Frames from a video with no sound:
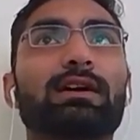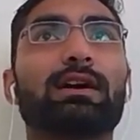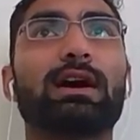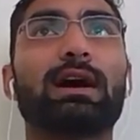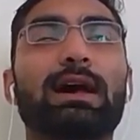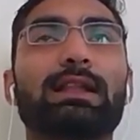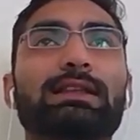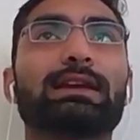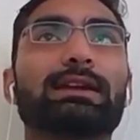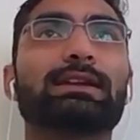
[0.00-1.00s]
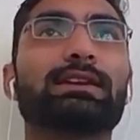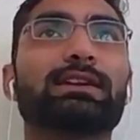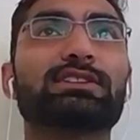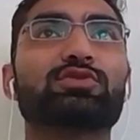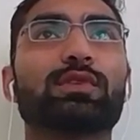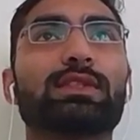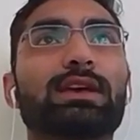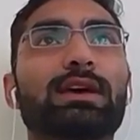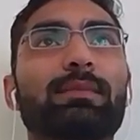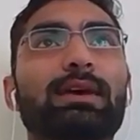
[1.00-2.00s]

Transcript: I'll get in touch with them.